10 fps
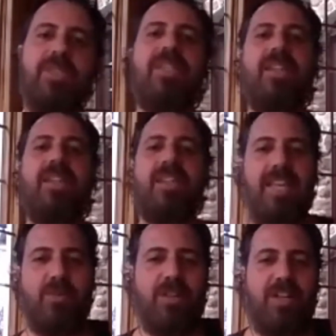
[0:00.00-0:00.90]
then
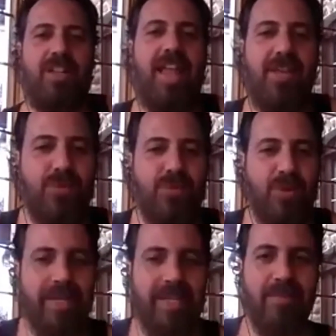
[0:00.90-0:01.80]
life will
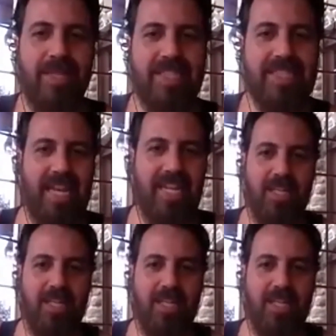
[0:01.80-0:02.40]
become exciting